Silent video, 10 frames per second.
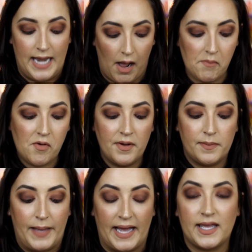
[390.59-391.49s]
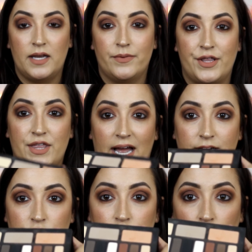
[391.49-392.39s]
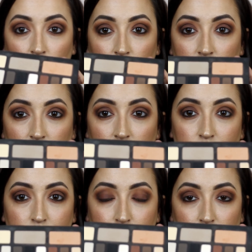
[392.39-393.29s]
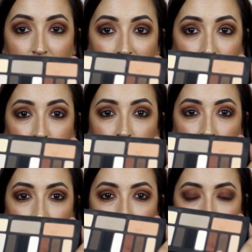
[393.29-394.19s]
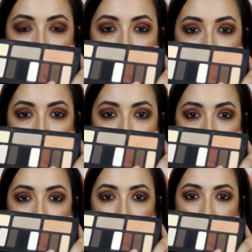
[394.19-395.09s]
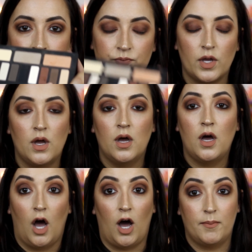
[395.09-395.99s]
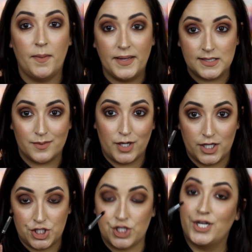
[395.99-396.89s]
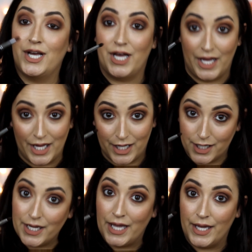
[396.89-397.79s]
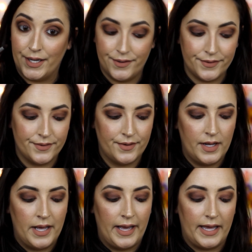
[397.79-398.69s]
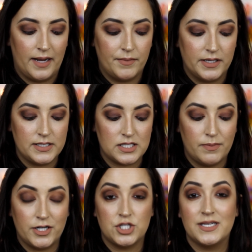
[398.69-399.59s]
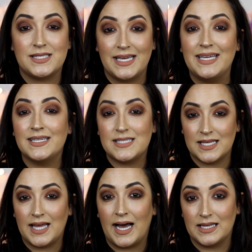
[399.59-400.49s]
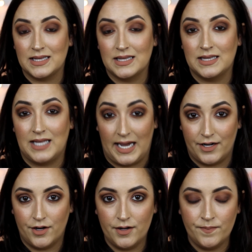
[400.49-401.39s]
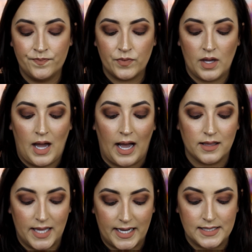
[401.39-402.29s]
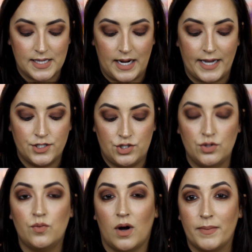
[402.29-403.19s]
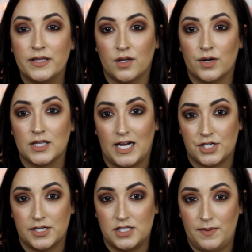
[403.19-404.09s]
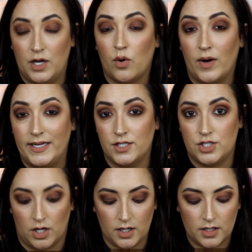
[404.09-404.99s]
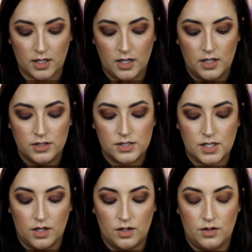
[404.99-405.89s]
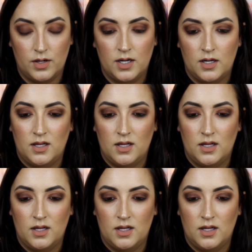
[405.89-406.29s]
Now I'm going back in with that dark brown, kind of reddy brown, on my pencil brush again. And I'm going to smudge this into that liner. Like I said, I do want my lower lash line to be quite dark, so